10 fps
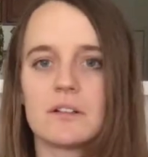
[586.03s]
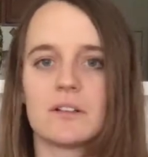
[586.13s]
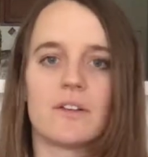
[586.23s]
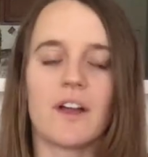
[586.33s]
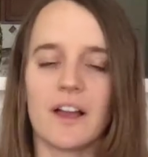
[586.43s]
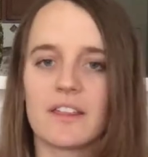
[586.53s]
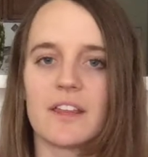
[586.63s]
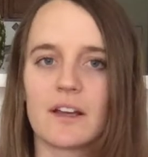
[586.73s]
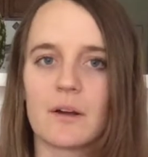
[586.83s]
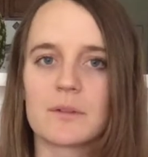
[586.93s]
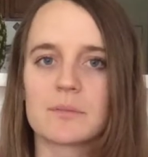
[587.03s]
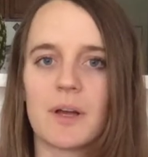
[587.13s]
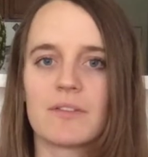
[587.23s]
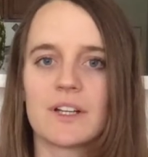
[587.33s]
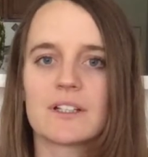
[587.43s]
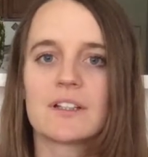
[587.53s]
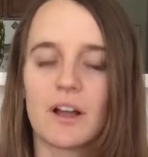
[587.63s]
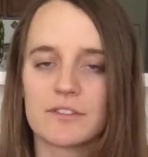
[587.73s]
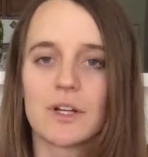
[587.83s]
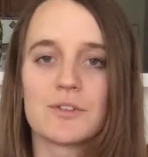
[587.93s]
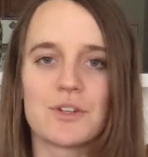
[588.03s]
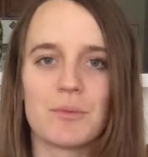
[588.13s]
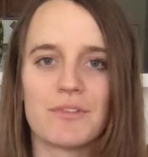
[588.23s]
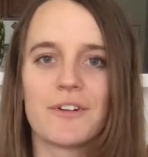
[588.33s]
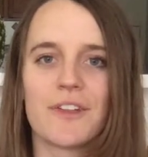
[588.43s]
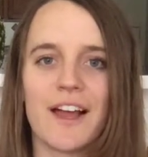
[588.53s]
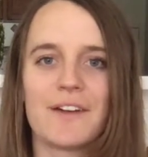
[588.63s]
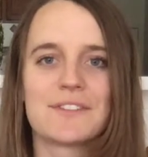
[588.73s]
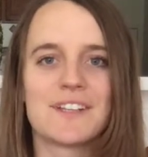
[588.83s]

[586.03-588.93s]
not that I think I was perfect. I've told you before that I have,